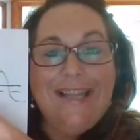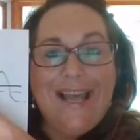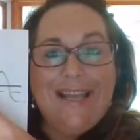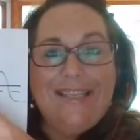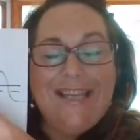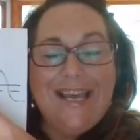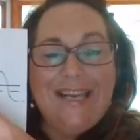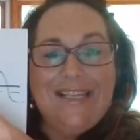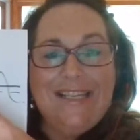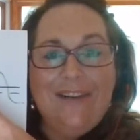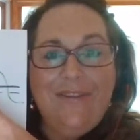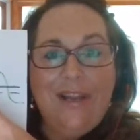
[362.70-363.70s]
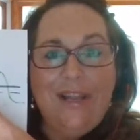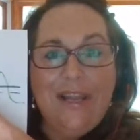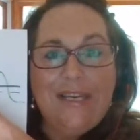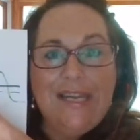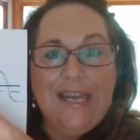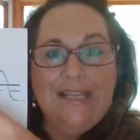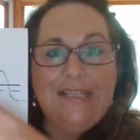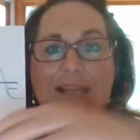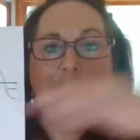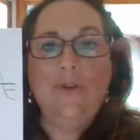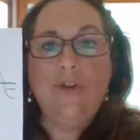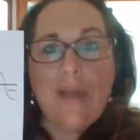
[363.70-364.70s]
less activity that takes
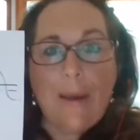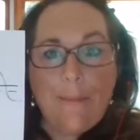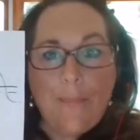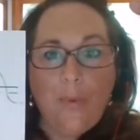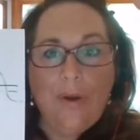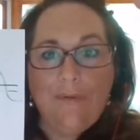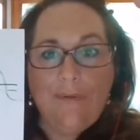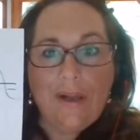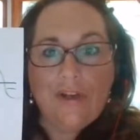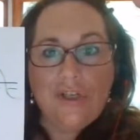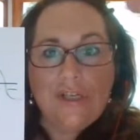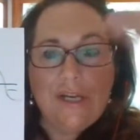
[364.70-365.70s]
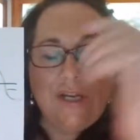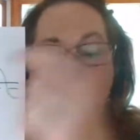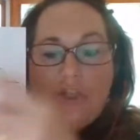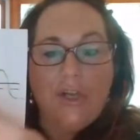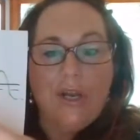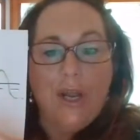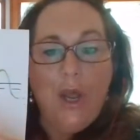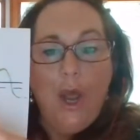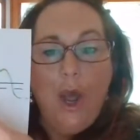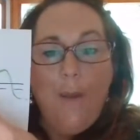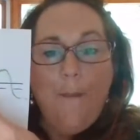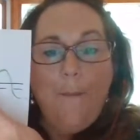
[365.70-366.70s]
them to that point of agitation.
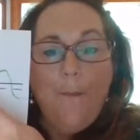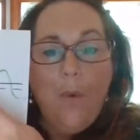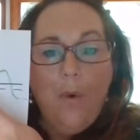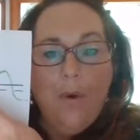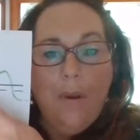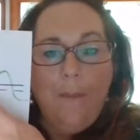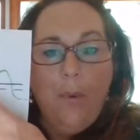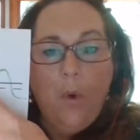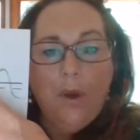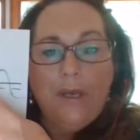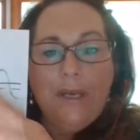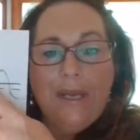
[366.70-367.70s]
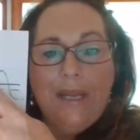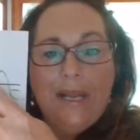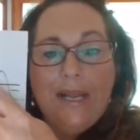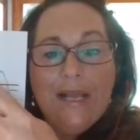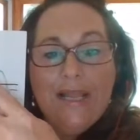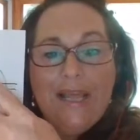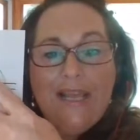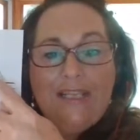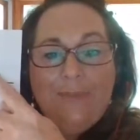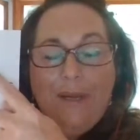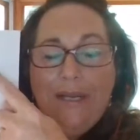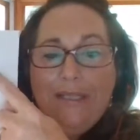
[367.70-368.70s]
More importantly, they
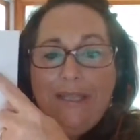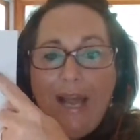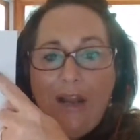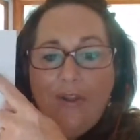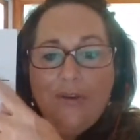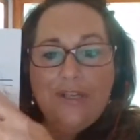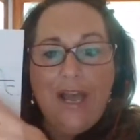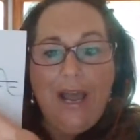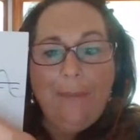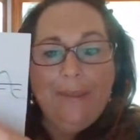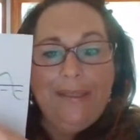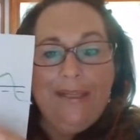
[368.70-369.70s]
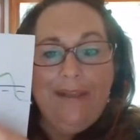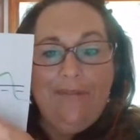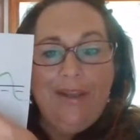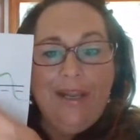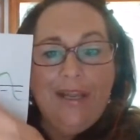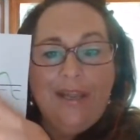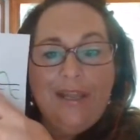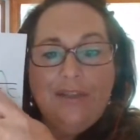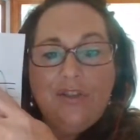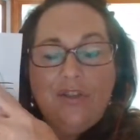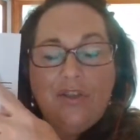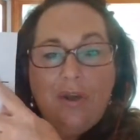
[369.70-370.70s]
spend a lot of their time living in
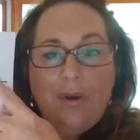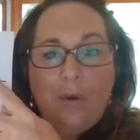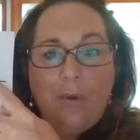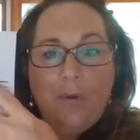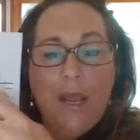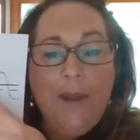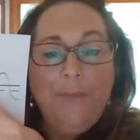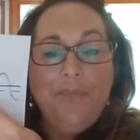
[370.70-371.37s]
this zone.